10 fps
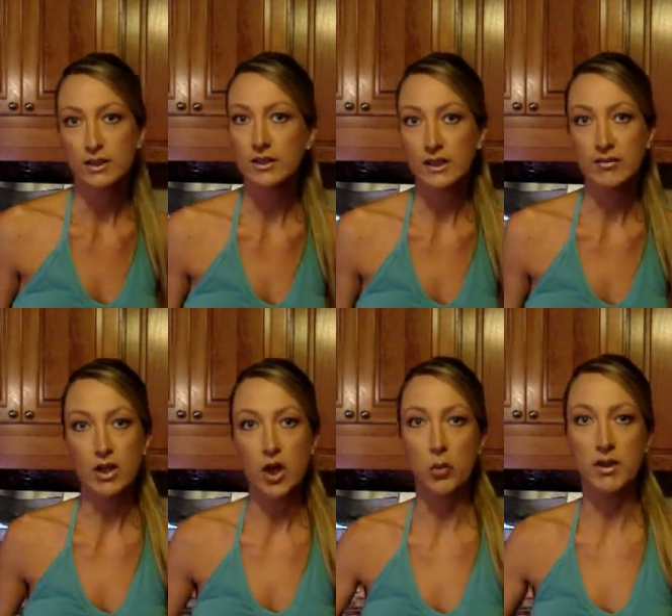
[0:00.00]
You could
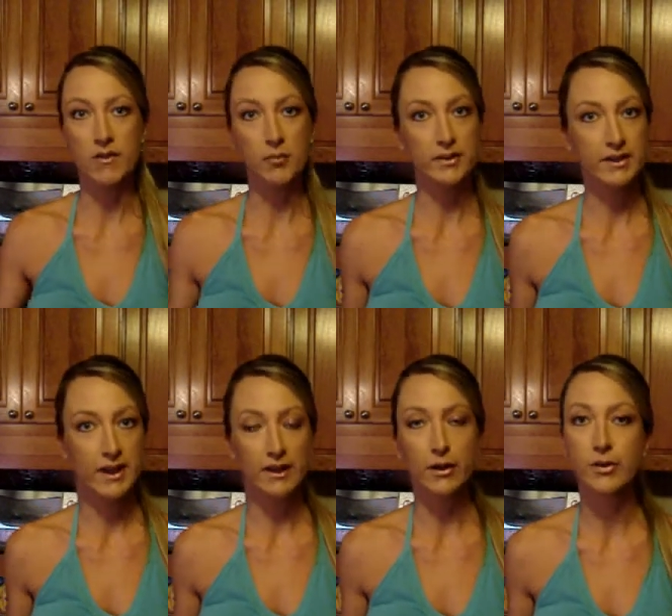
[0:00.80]
even omit the
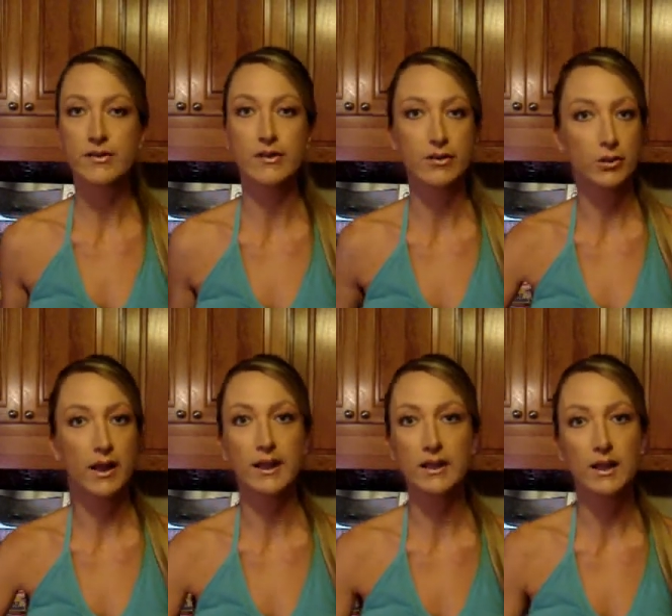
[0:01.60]
potatoes and do
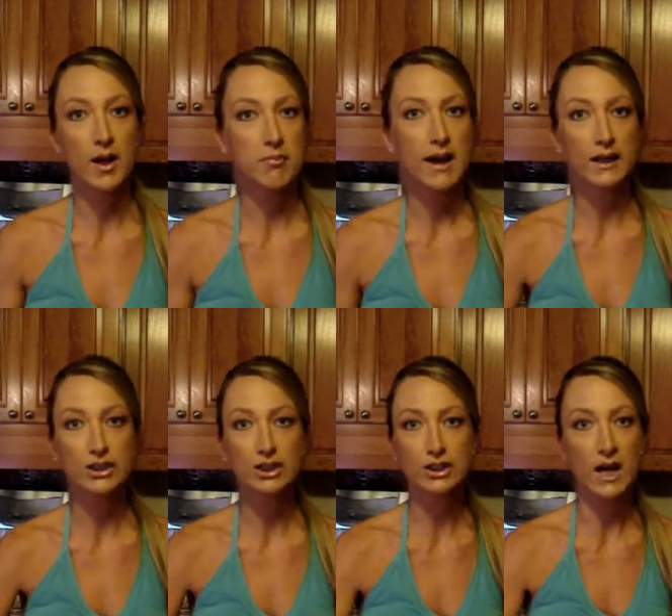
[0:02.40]
like a
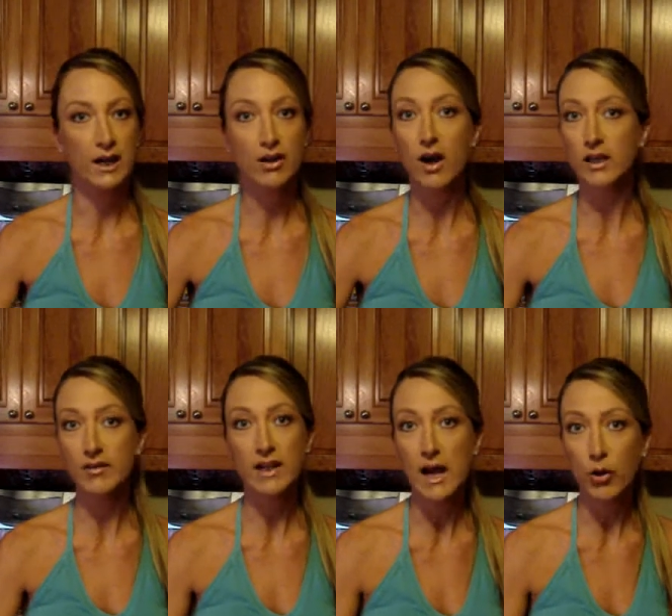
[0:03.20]
mashed uh,
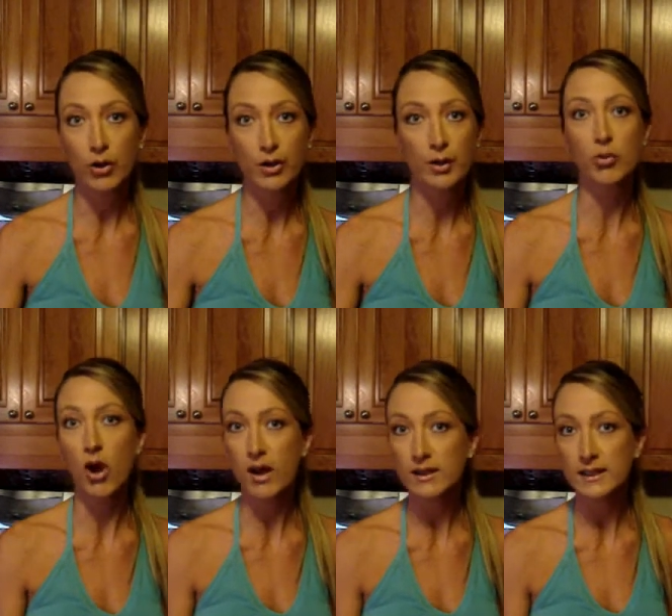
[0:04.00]
cauliflower and
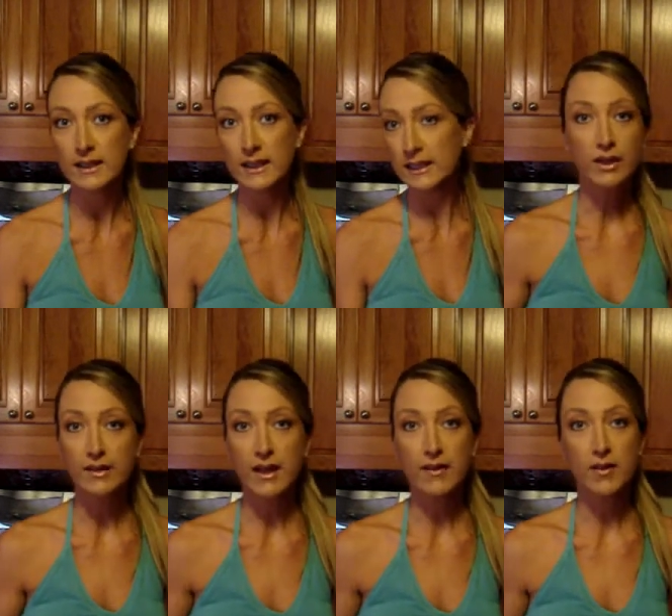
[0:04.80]
broccoli. You
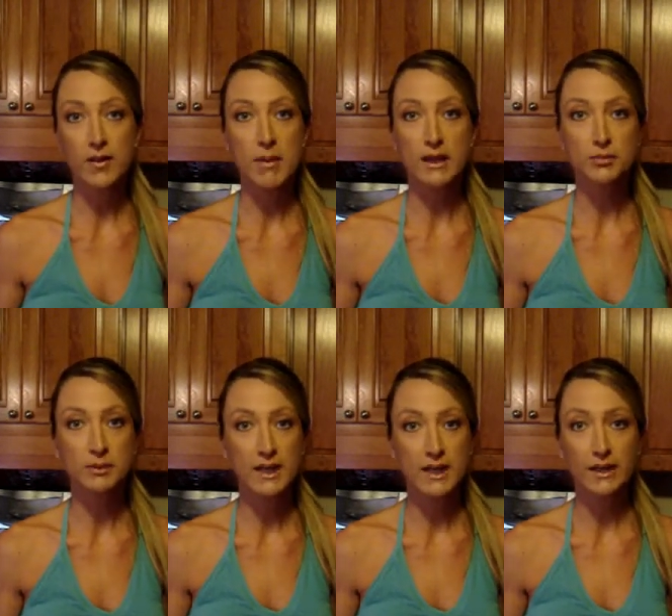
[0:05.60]
can take the mashed
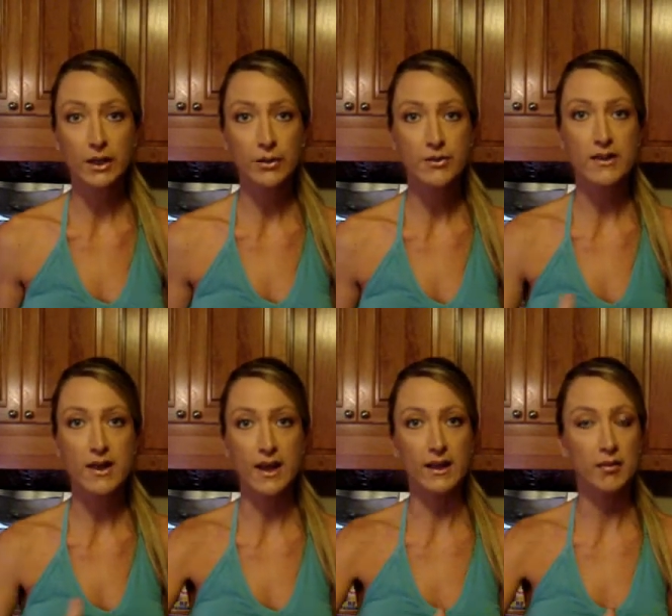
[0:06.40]
potatoes
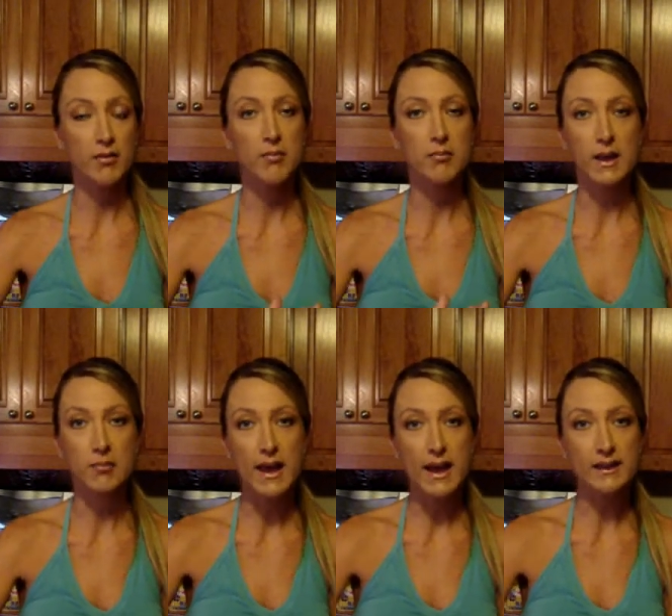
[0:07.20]
and
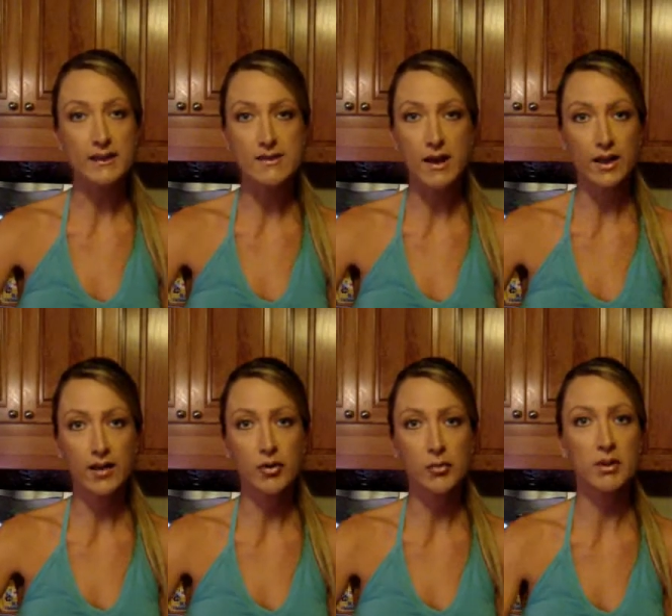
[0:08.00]
make patties out
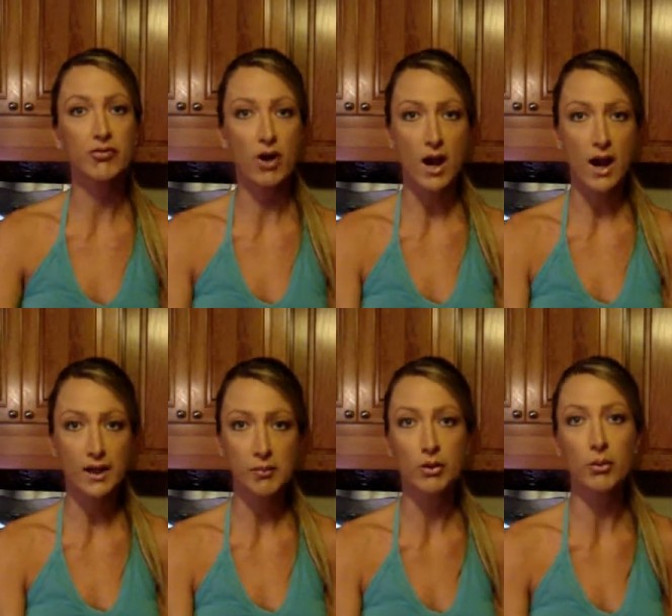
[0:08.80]
of them and fry
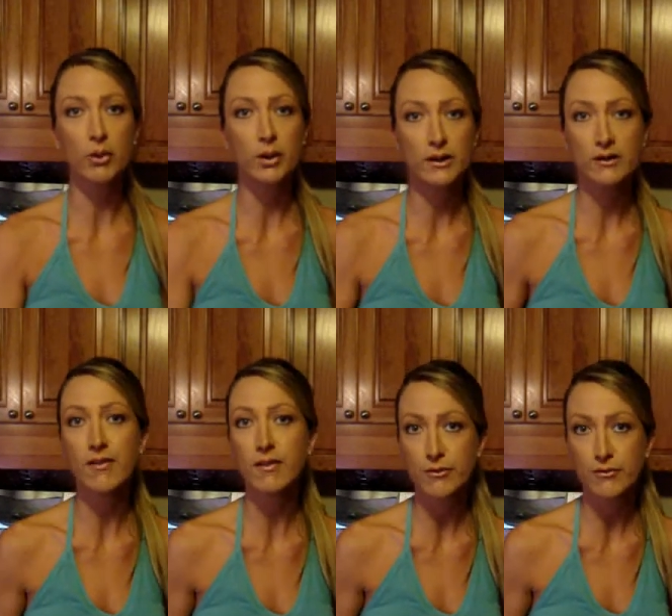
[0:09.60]
them in oil
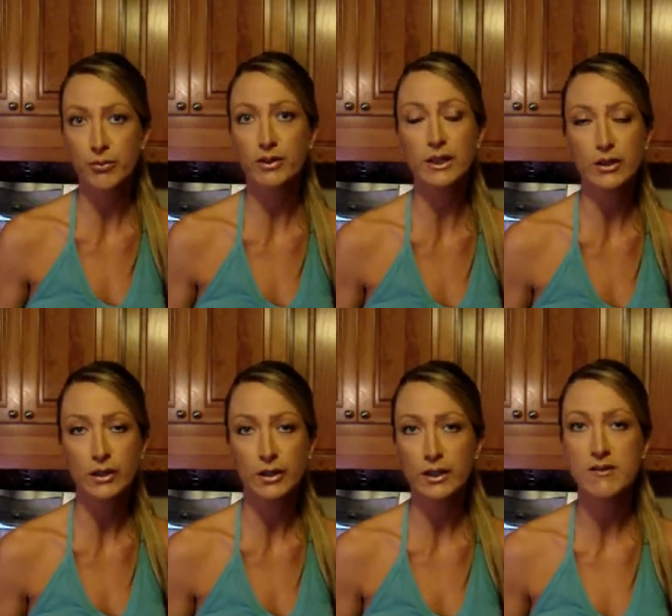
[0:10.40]
and those are really
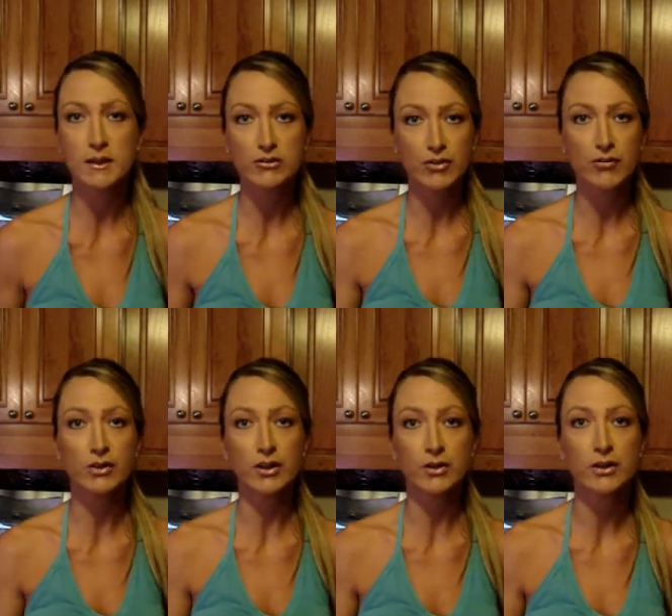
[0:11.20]
good, especially for
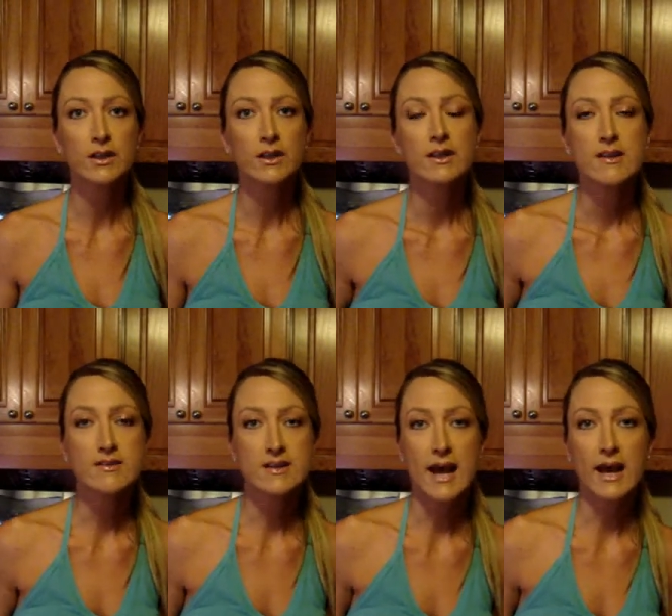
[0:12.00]
little
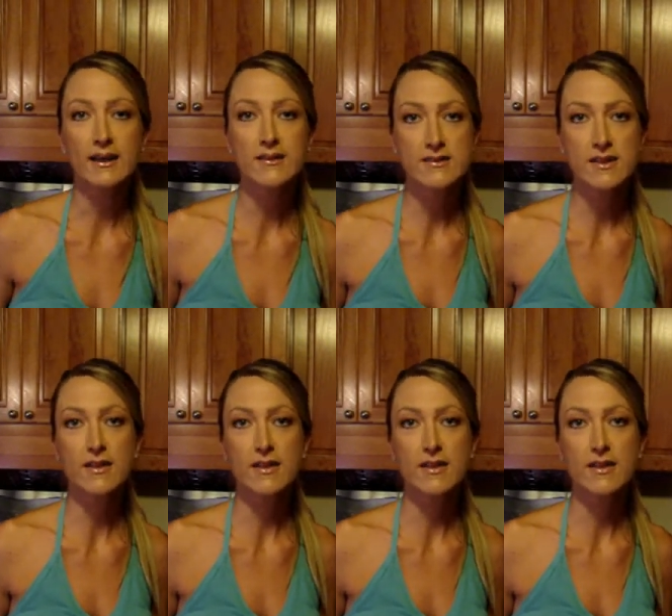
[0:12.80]
snacks